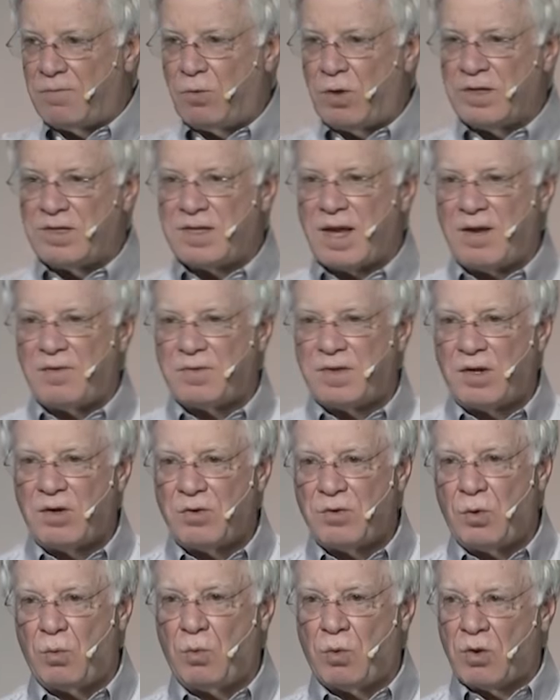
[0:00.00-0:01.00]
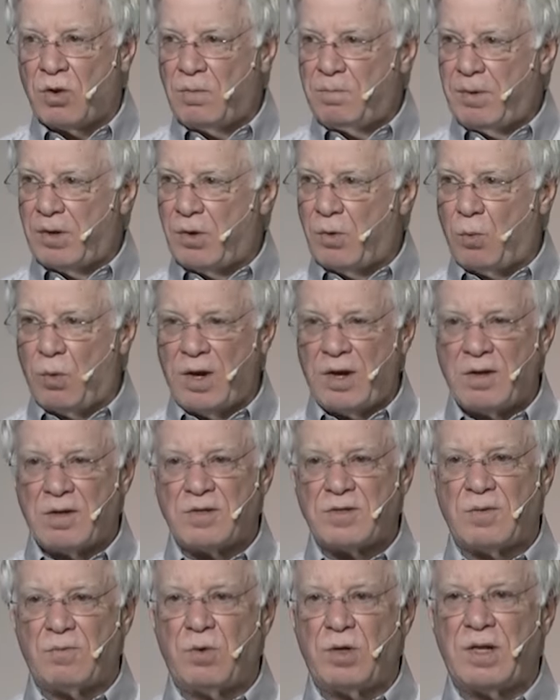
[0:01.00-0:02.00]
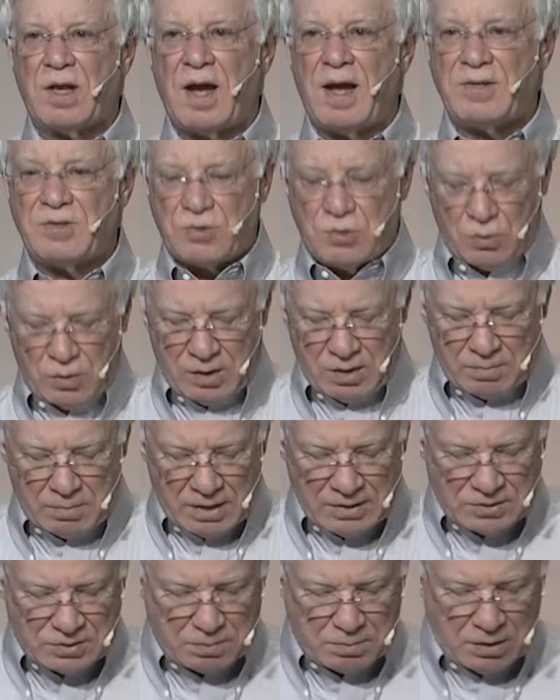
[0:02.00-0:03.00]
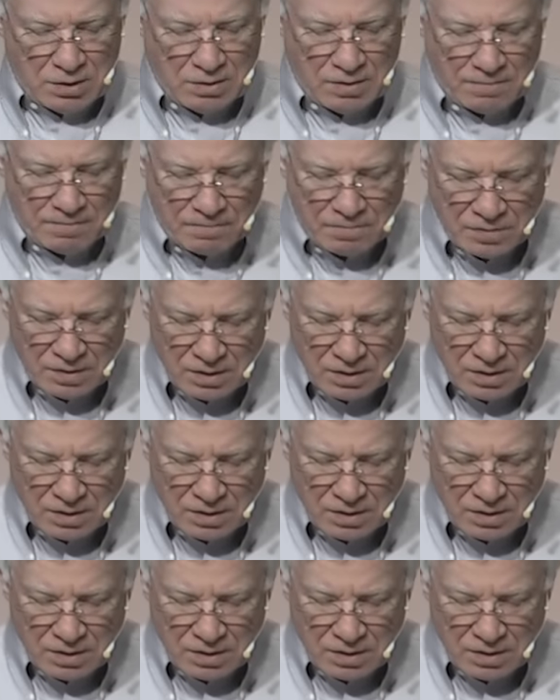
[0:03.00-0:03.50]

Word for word: of what's out there in the world, but awareness of what God's doing in my spirit.